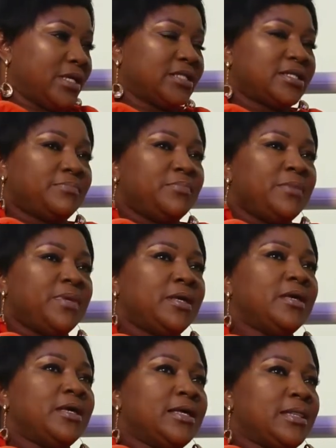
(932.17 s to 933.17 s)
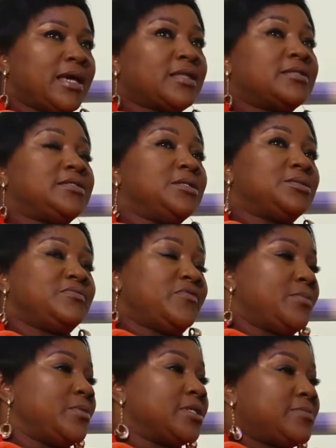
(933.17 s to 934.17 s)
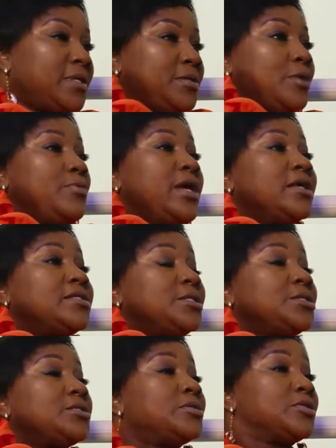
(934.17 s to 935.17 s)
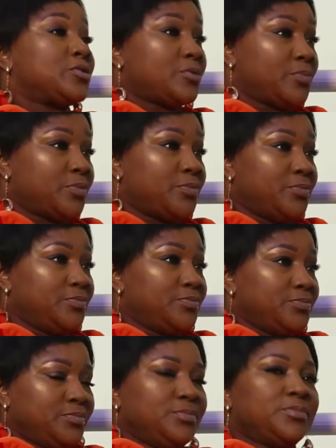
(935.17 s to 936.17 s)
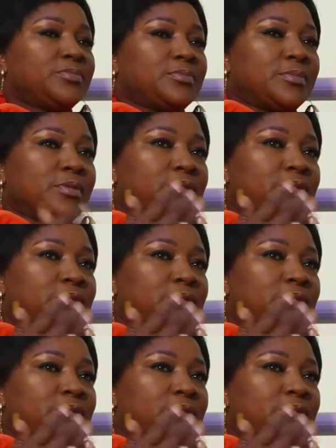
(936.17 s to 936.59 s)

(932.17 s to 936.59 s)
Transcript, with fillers: except maybe like the t-shirt fabric, especially you're wearing a t-shirt on top. Mm-hmm.